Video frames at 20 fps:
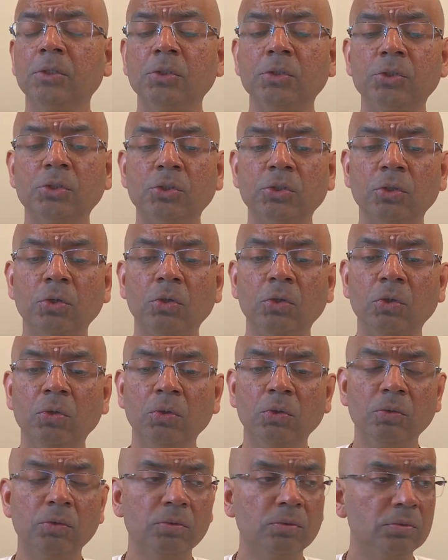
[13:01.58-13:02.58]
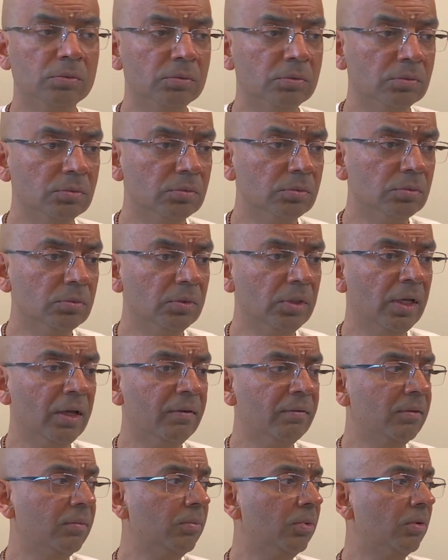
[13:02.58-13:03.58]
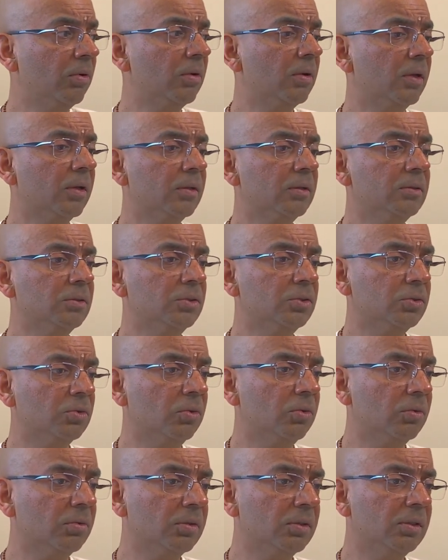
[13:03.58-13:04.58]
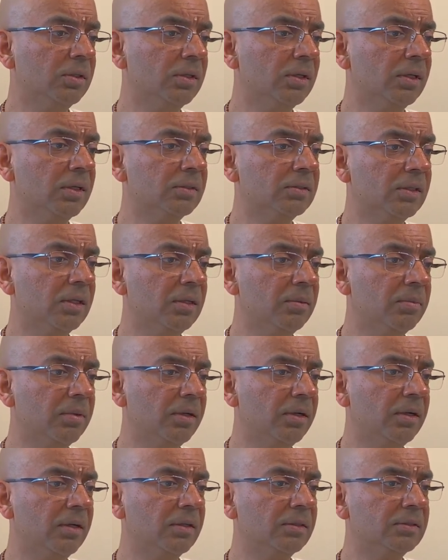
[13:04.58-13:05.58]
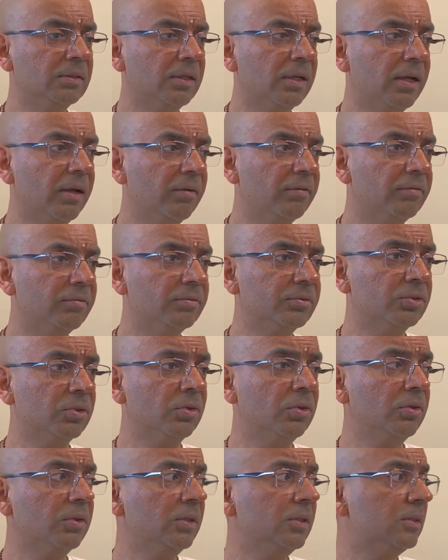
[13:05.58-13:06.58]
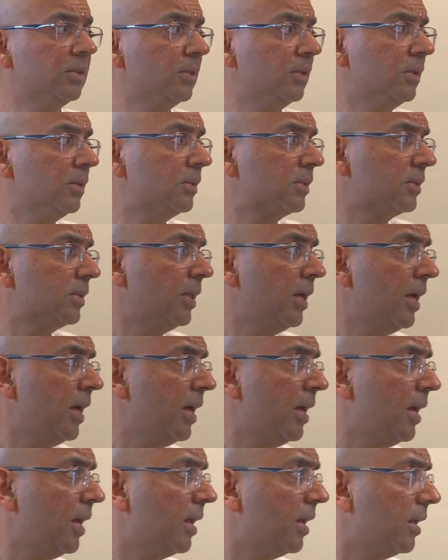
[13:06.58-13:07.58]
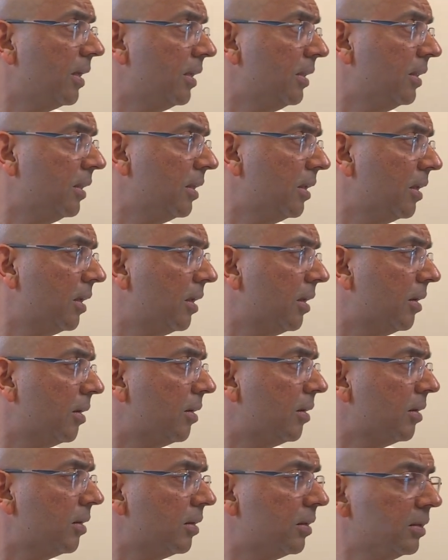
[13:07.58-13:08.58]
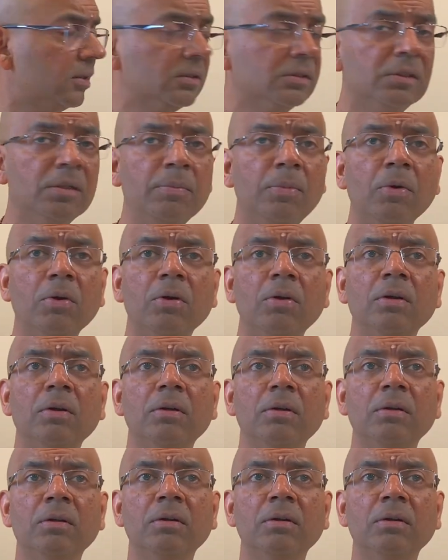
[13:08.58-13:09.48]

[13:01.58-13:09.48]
So, we have the book. I can just show in case anybody doesn't have it. So, it's there in the... This is the book.